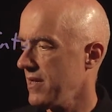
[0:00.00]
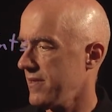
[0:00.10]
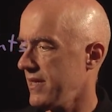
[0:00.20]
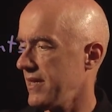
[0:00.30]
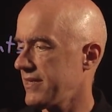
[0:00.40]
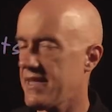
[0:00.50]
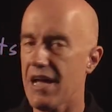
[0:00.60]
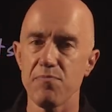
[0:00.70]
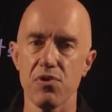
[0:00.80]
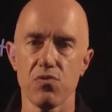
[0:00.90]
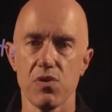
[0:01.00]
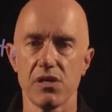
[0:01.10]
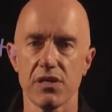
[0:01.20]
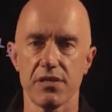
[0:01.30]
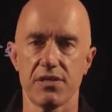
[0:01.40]
The example
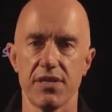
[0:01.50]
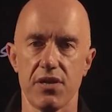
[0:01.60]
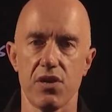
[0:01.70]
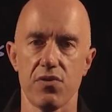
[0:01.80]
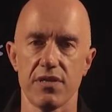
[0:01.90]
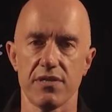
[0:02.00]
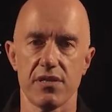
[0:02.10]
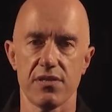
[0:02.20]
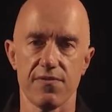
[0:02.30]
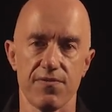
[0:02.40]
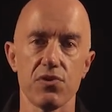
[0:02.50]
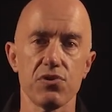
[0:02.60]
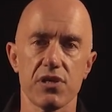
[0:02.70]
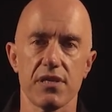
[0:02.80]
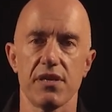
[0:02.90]
we'll consider is the
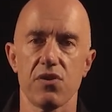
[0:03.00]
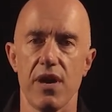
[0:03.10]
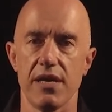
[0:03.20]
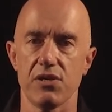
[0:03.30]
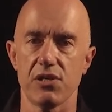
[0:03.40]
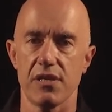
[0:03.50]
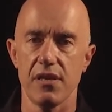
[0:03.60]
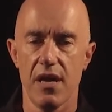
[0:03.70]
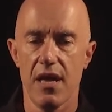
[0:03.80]
diffusion equation.